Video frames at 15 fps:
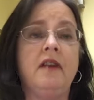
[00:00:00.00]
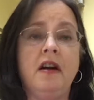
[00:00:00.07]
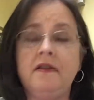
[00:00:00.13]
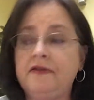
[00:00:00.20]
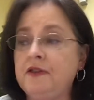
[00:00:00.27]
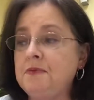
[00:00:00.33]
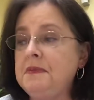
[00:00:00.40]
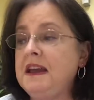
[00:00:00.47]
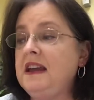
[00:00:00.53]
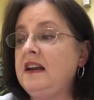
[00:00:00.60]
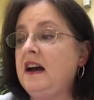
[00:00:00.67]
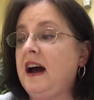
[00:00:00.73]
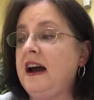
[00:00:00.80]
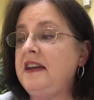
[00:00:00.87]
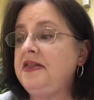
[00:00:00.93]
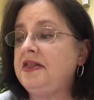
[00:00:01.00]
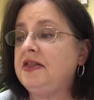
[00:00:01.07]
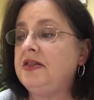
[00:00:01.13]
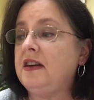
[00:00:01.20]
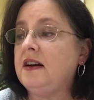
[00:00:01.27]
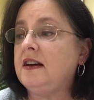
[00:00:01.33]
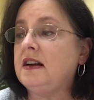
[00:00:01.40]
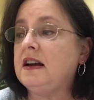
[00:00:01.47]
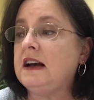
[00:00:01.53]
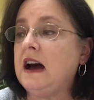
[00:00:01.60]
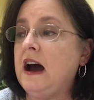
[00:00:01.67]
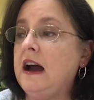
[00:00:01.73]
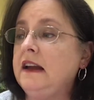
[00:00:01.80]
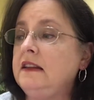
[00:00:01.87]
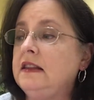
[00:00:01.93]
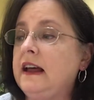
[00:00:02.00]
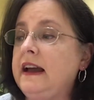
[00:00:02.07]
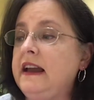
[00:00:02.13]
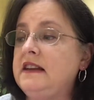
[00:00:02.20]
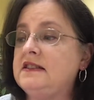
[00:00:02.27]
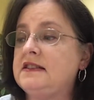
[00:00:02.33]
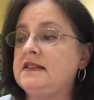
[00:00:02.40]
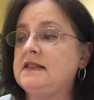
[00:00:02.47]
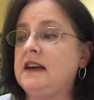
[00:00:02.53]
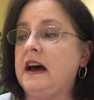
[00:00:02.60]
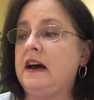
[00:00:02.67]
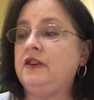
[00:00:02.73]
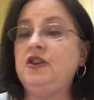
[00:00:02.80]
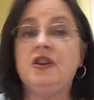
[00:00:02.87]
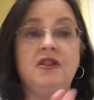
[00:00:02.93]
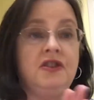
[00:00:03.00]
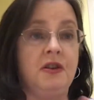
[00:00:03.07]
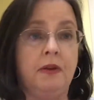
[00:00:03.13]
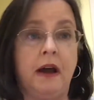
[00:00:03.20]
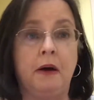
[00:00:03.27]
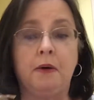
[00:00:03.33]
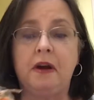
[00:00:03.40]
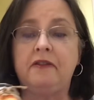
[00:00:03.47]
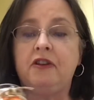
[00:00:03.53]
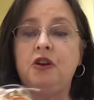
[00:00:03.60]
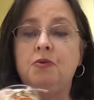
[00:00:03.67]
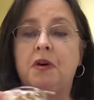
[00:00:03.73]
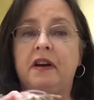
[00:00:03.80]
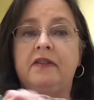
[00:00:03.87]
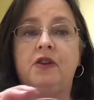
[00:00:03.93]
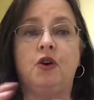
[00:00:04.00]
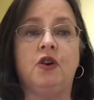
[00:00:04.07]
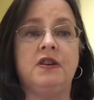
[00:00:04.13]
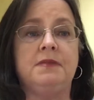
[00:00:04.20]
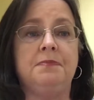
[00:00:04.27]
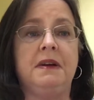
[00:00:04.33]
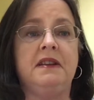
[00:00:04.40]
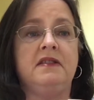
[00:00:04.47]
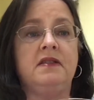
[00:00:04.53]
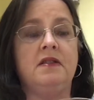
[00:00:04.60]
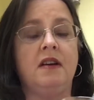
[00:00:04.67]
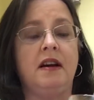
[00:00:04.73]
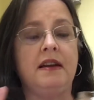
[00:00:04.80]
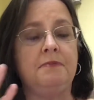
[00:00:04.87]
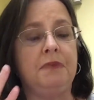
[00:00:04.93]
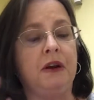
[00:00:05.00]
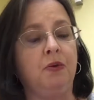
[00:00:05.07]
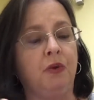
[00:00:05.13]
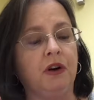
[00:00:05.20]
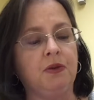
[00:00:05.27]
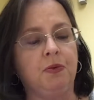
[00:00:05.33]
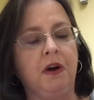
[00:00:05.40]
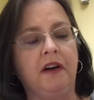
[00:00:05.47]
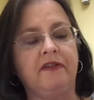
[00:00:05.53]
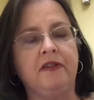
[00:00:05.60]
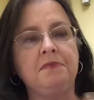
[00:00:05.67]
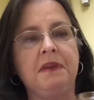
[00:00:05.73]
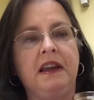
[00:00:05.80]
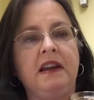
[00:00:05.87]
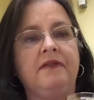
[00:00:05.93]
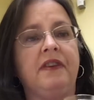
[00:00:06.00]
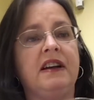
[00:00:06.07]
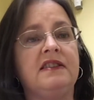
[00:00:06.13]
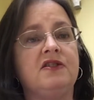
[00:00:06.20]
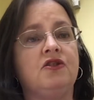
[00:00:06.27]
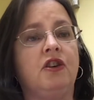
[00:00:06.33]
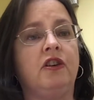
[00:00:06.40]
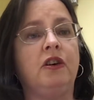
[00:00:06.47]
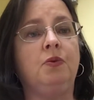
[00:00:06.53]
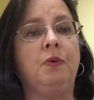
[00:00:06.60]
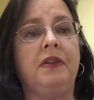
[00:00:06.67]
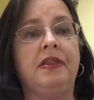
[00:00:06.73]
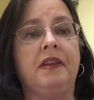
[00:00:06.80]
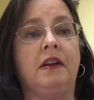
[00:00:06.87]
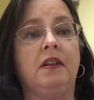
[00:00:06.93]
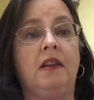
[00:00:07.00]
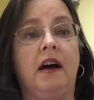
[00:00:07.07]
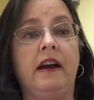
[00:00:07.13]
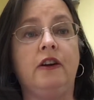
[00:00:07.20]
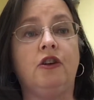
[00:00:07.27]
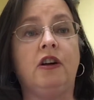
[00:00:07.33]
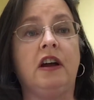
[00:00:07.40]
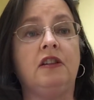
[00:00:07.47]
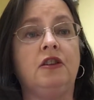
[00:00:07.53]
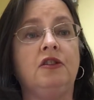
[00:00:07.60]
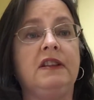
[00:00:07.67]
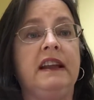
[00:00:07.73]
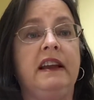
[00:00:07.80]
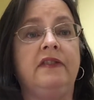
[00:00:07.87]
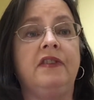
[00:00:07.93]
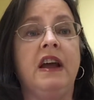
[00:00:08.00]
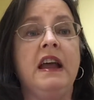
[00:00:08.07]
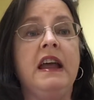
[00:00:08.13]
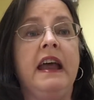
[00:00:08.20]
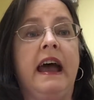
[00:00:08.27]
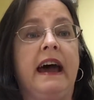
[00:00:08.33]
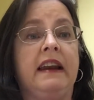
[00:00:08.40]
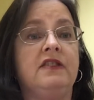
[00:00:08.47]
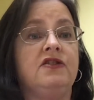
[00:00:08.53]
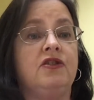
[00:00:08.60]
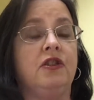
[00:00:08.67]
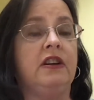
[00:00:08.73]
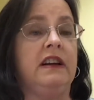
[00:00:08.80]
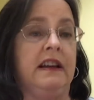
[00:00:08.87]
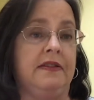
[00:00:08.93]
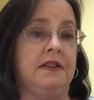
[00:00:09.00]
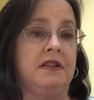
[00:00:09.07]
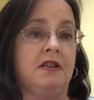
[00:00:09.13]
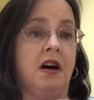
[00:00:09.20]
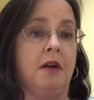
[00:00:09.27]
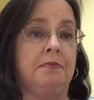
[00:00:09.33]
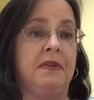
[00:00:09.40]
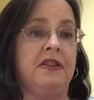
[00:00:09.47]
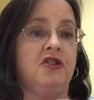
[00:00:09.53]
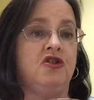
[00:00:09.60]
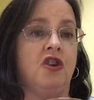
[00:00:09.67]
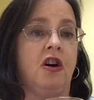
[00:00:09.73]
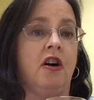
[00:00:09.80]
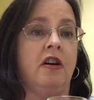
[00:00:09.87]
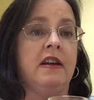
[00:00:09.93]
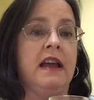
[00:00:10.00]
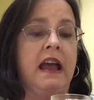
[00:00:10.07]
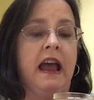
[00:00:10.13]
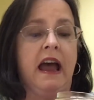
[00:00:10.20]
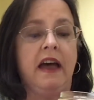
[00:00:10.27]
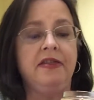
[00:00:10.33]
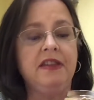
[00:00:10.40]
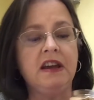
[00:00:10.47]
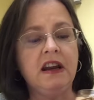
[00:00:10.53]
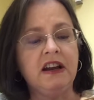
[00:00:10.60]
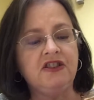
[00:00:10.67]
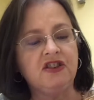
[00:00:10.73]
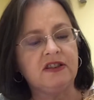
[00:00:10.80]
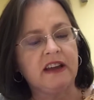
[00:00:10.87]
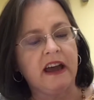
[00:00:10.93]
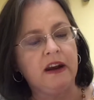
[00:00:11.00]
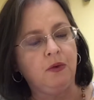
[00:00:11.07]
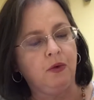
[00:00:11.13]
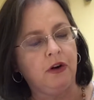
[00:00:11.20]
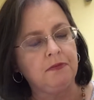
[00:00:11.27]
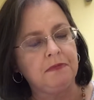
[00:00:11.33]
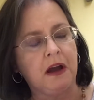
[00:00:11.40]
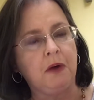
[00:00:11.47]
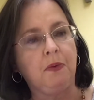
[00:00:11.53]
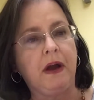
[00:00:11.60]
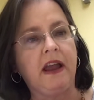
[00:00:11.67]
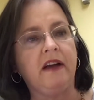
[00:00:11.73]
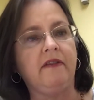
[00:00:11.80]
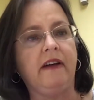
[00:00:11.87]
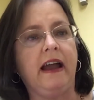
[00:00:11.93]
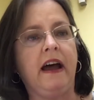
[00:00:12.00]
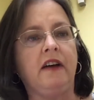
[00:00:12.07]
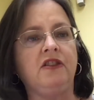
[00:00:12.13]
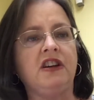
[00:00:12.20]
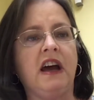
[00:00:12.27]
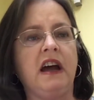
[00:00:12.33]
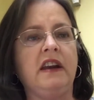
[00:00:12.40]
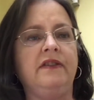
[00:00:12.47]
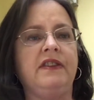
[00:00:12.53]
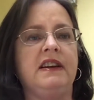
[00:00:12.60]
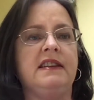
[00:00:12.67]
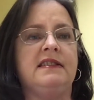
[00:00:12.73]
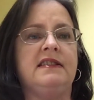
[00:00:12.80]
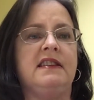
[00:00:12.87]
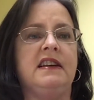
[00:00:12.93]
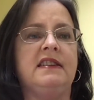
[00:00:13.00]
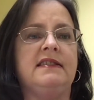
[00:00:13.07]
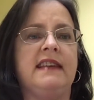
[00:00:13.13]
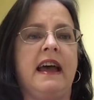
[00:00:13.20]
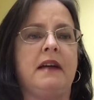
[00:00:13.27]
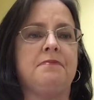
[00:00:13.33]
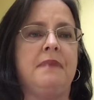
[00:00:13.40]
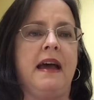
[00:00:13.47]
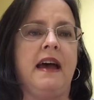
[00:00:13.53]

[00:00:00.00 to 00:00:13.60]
for me, I liked, you can do it however you want, of course, but it worked well for me if I started with a lighter colored leaf and I started at the top of the jar. And then I just kind of worked my way around, kind of in a zigzag